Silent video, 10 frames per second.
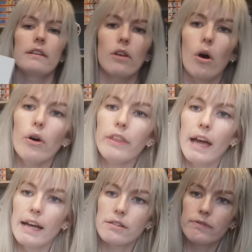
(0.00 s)
This author
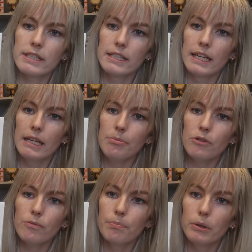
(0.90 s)
has written
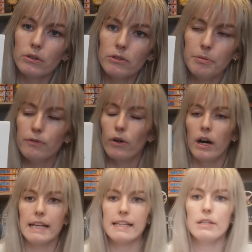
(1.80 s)
heaps of books
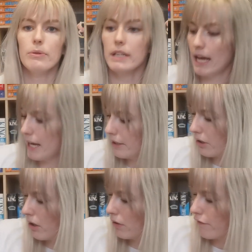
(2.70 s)
before. Has anyone heard
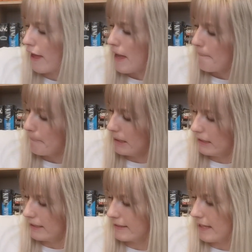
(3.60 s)
of
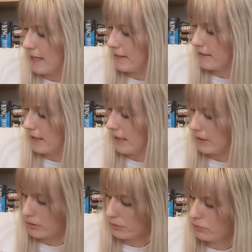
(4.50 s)
Melissa de la
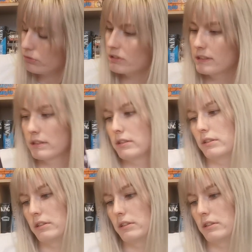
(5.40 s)
Cruz?